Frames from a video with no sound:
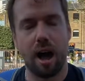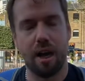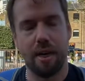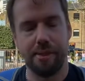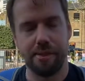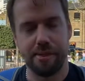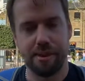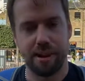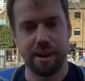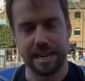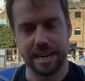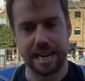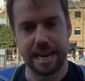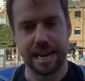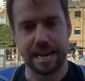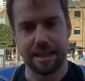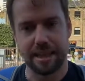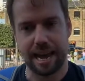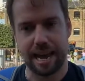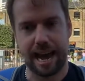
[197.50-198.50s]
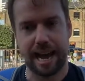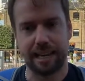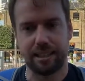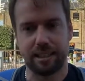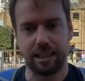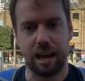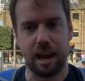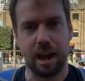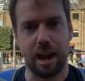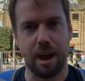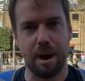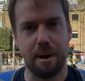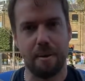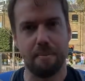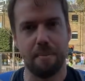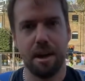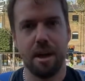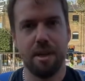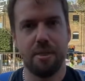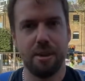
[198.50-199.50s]
the idea that
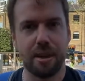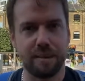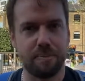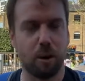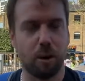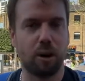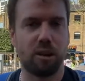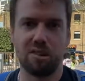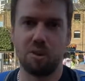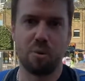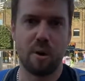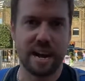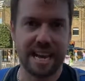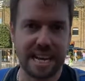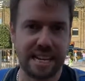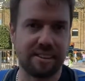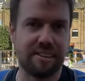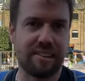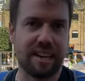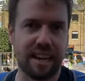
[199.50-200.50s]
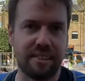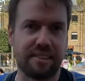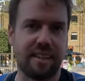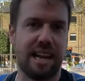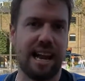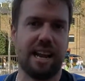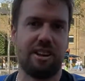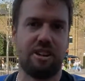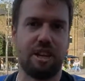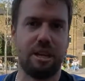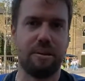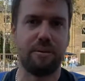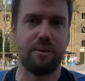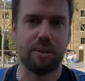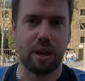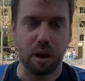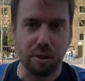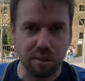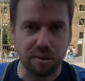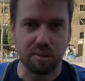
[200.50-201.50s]
these models already exist, and actually with
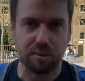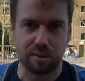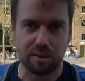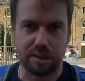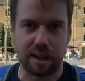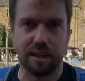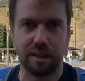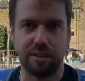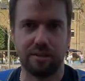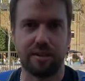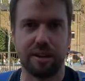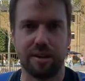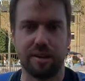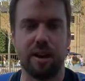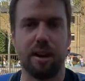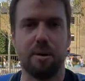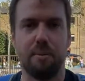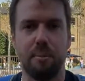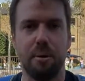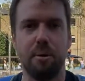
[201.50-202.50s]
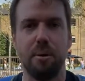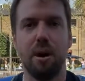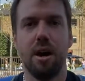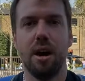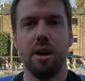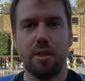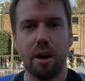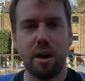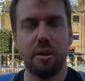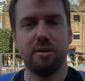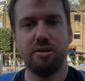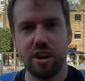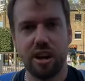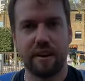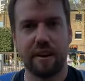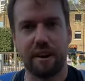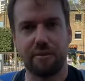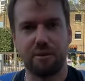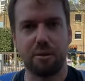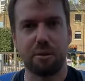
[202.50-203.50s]
coastal studies, for example, those
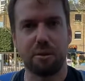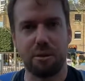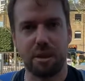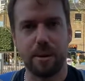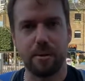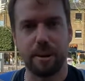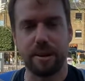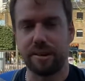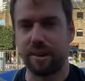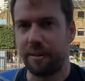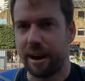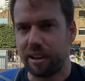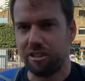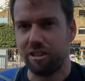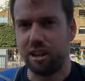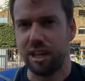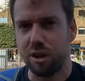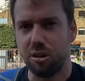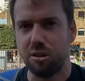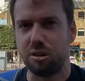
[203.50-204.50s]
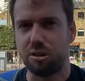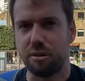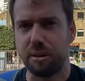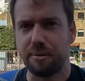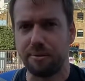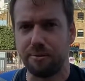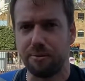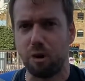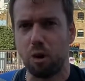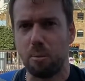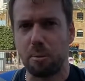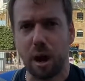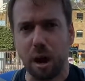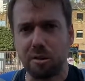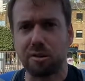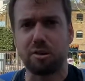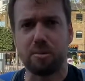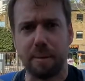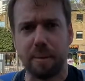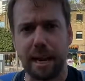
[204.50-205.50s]
geographical theories are actually used to inform
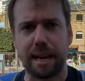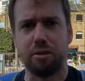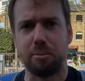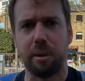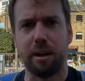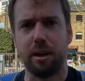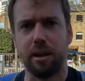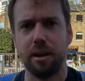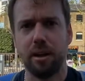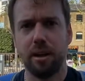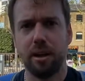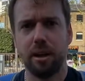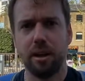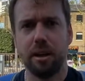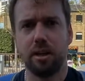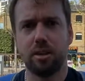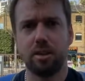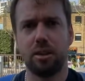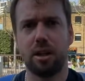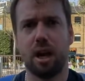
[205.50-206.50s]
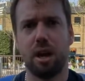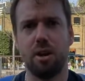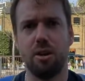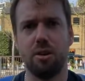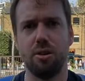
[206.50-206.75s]
coastal management. So